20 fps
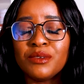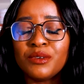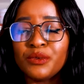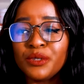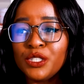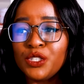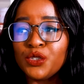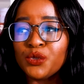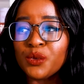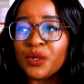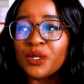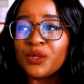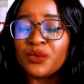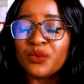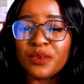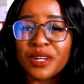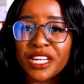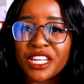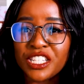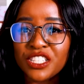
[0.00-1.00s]
ritual
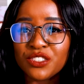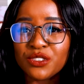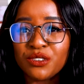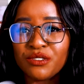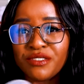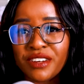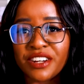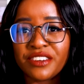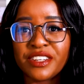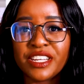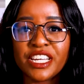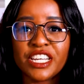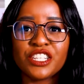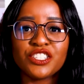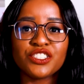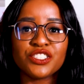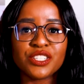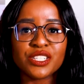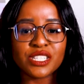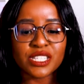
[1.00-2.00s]
range or
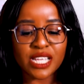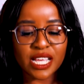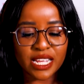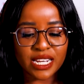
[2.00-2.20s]
variations. So,